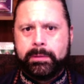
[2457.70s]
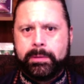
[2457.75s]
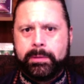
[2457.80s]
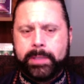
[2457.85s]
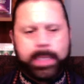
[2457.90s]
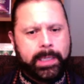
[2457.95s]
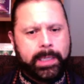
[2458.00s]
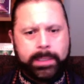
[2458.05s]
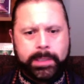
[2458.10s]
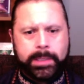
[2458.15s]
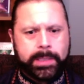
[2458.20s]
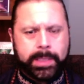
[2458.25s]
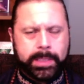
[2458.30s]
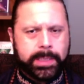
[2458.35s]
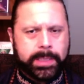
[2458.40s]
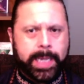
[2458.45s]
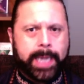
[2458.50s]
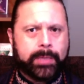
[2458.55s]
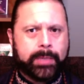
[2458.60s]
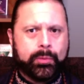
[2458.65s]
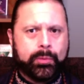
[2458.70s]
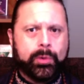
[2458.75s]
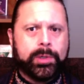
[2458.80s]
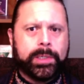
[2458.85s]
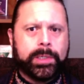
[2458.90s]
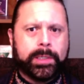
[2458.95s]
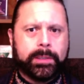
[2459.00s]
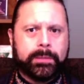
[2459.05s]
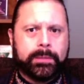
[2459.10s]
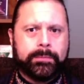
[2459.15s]
Not in this exact
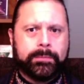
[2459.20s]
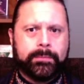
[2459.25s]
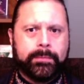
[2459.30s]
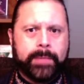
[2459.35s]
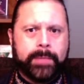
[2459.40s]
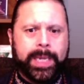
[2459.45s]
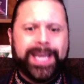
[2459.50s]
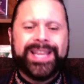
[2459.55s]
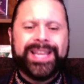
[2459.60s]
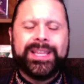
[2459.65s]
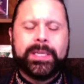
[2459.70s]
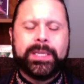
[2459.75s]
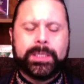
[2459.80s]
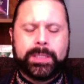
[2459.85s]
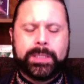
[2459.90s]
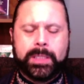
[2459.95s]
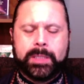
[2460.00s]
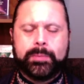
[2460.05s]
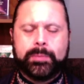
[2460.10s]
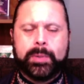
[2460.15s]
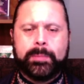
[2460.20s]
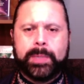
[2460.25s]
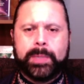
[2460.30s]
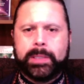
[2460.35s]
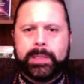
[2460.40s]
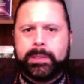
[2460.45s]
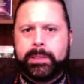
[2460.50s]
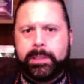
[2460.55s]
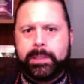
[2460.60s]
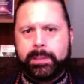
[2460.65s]
wording. This is
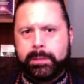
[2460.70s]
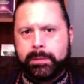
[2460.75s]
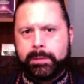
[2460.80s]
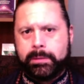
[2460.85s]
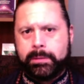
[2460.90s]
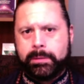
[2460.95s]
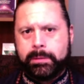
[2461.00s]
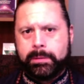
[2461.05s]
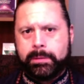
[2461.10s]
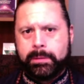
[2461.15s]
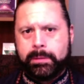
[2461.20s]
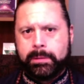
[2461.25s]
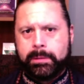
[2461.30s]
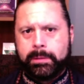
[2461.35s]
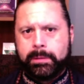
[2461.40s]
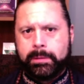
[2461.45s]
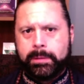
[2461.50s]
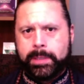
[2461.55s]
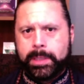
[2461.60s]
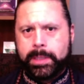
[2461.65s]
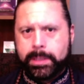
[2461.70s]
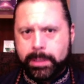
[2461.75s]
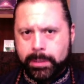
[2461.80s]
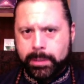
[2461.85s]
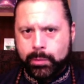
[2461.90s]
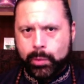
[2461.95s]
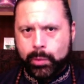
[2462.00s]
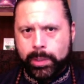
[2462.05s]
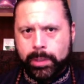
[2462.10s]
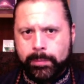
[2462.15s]
prapatti. This
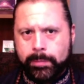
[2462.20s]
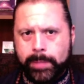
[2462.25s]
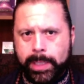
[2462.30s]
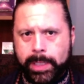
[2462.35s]
is what it